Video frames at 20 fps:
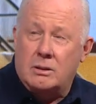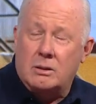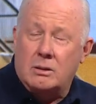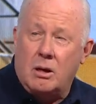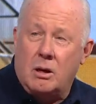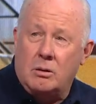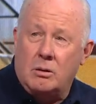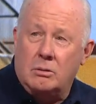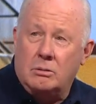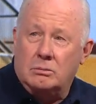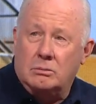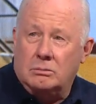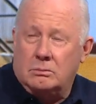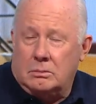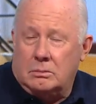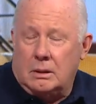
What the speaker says: So,